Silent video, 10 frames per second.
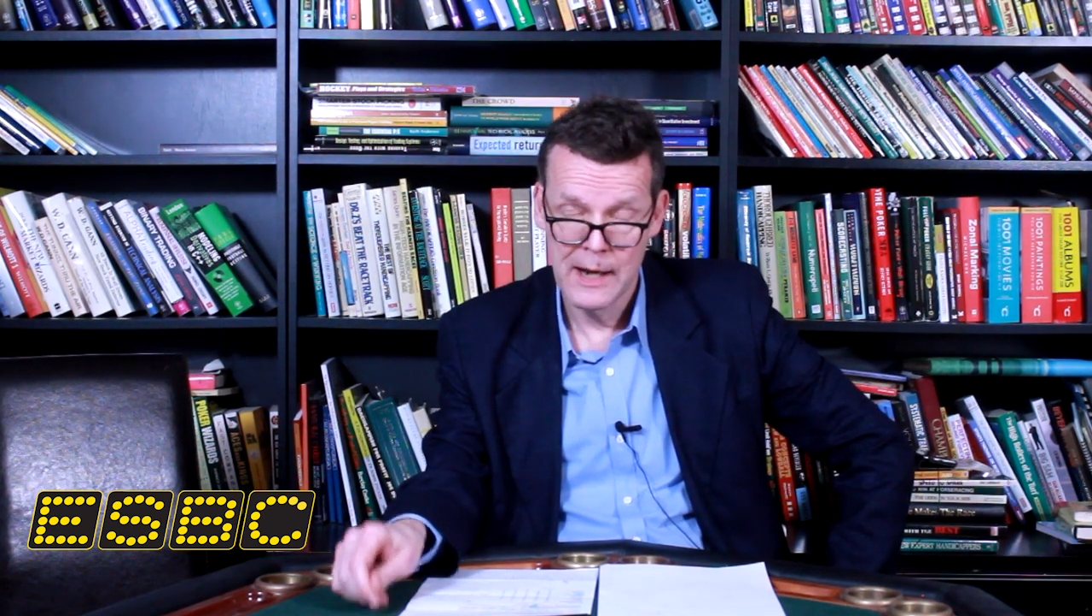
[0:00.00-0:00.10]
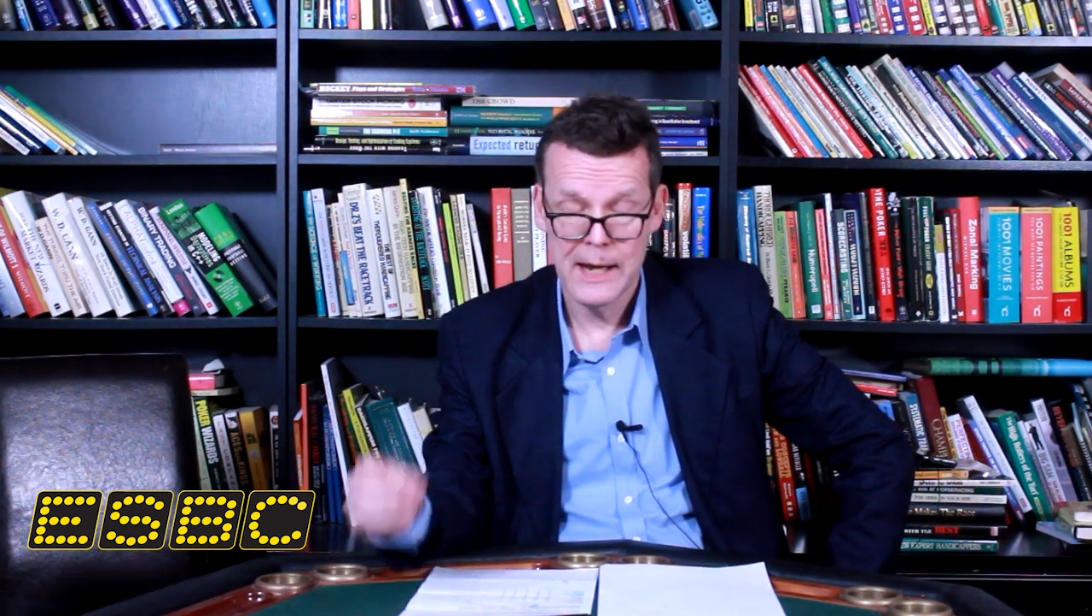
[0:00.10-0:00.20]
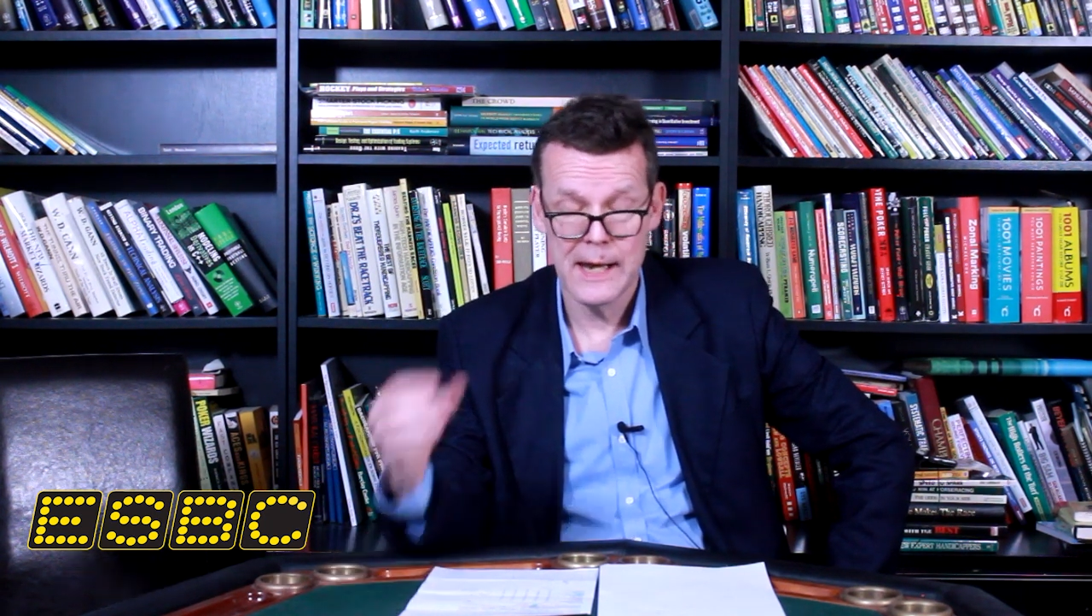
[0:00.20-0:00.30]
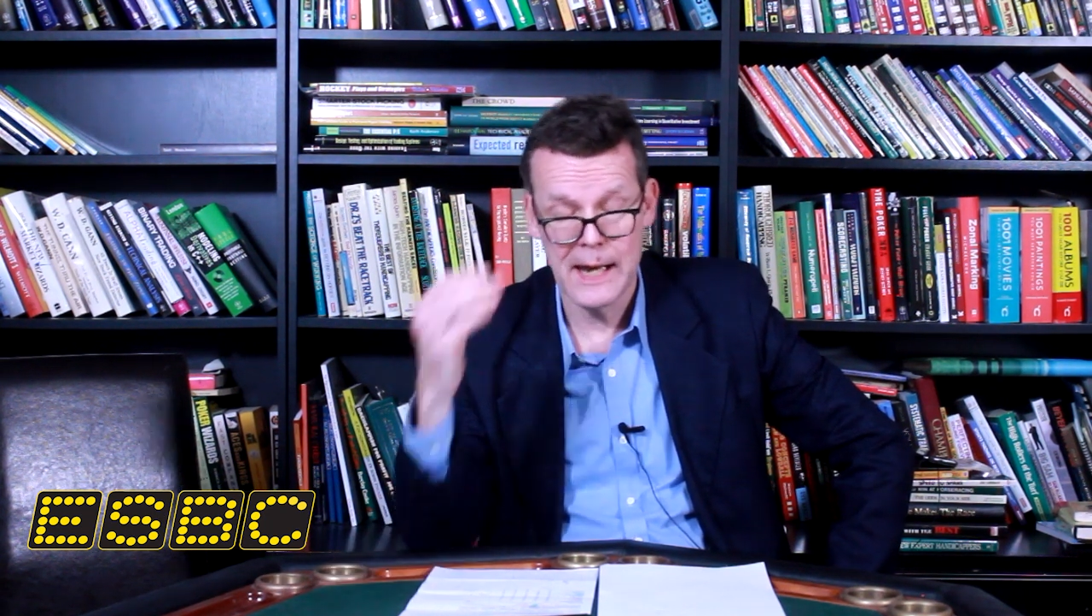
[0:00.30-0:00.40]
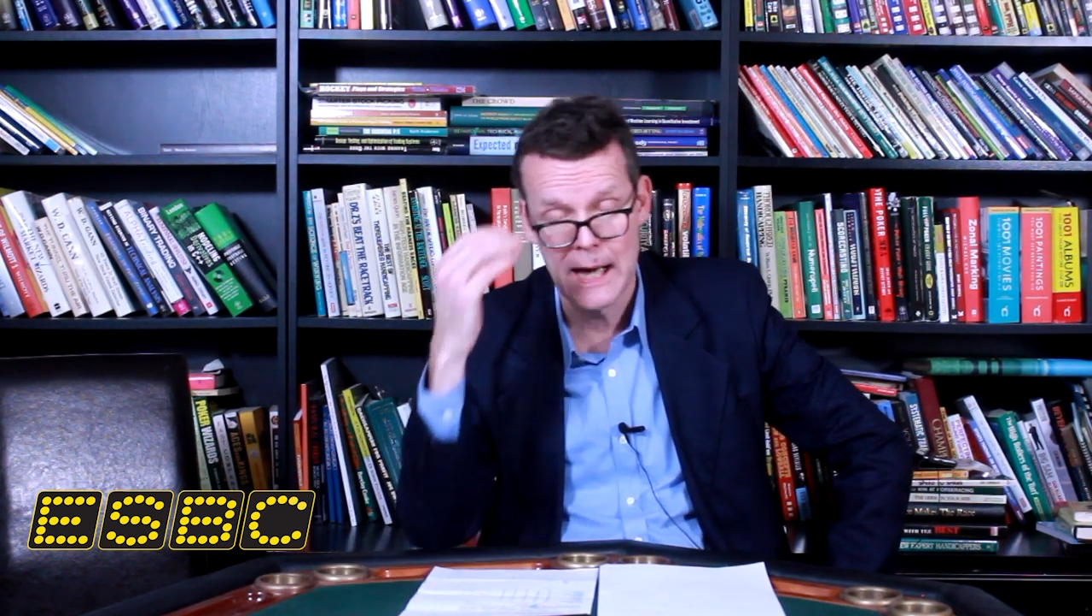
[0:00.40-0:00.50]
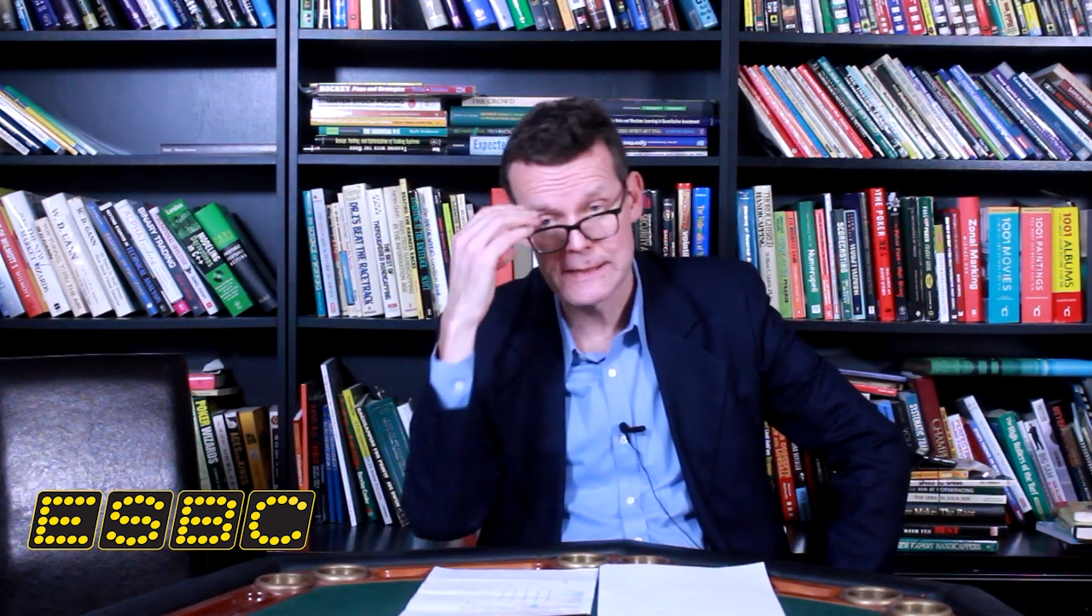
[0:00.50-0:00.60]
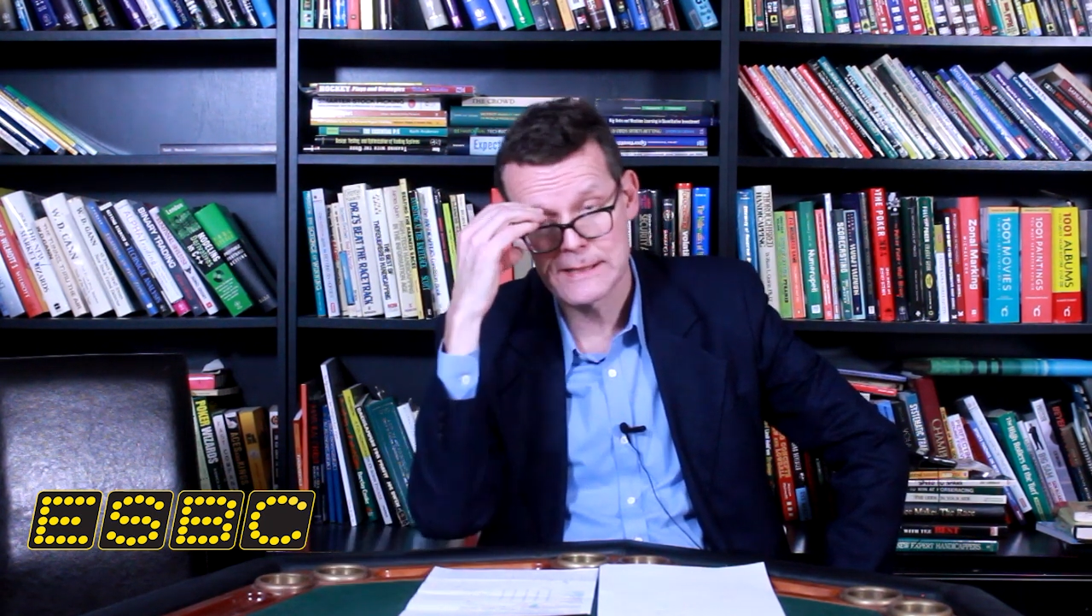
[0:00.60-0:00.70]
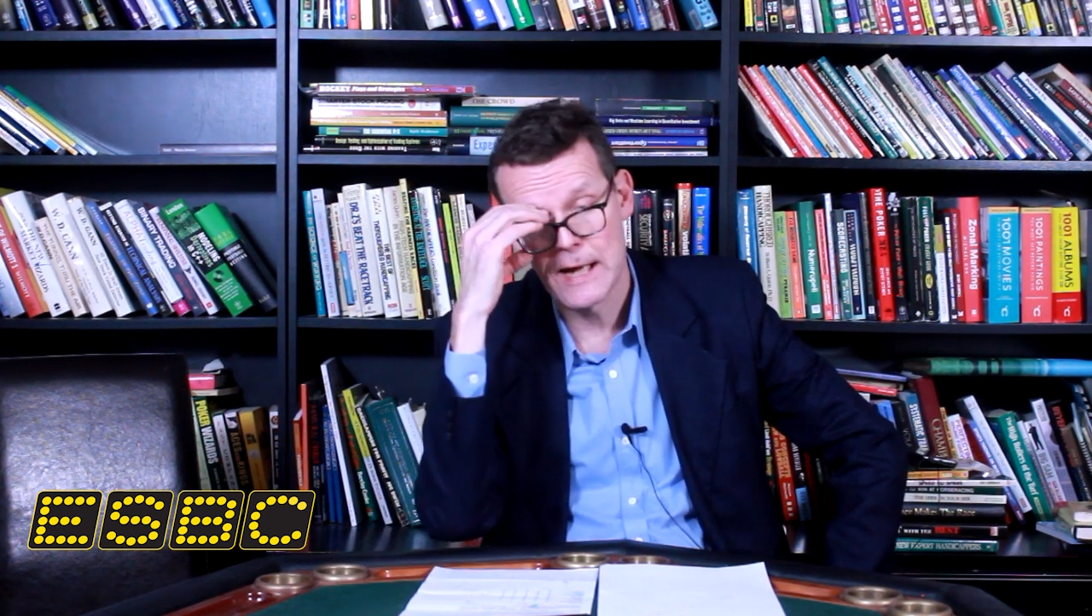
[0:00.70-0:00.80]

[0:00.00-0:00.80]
He has